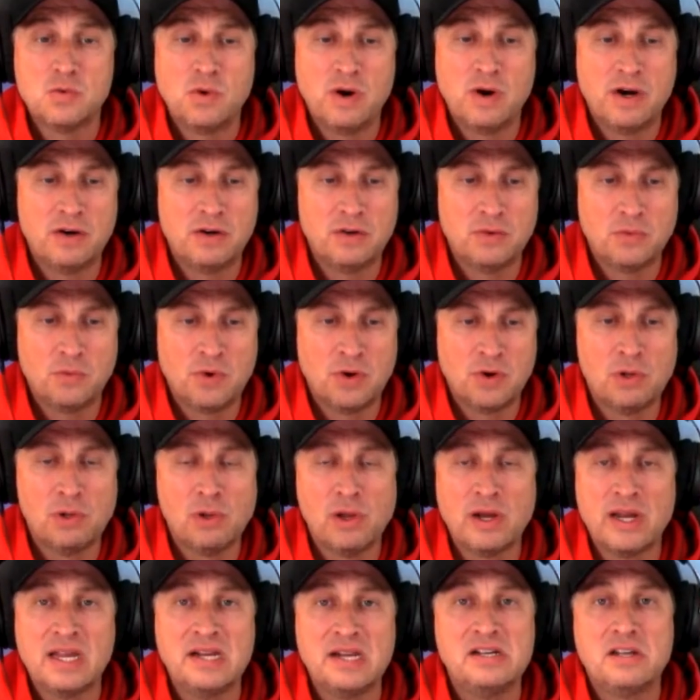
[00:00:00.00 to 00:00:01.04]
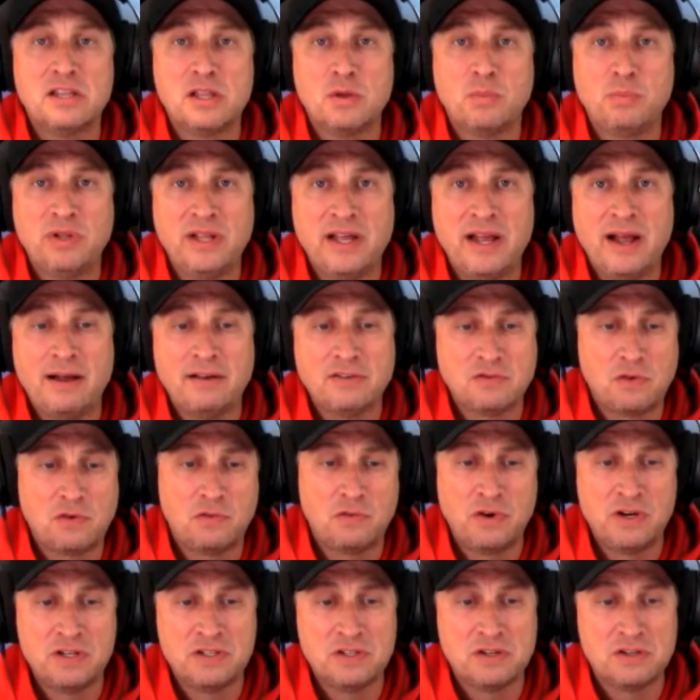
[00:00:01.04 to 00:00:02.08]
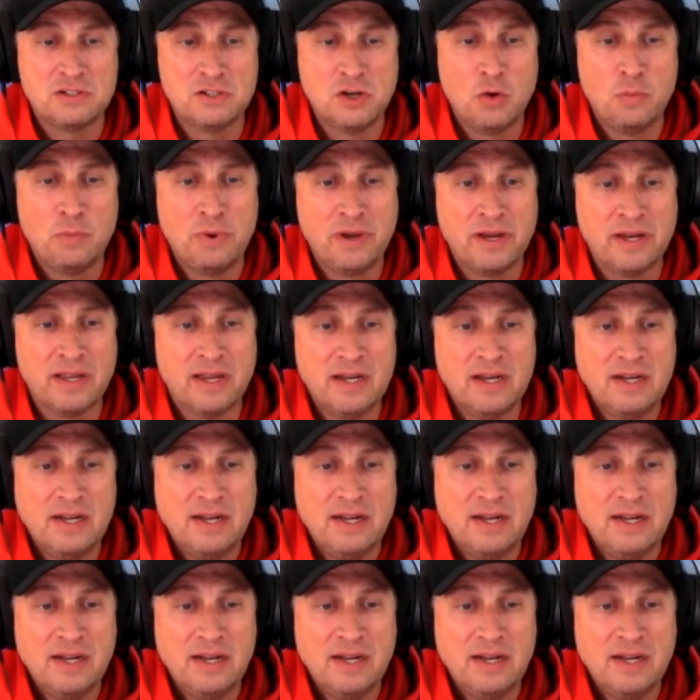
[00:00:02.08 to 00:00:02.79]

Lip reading: where we're looking to the playoffs for Fraser Sopik.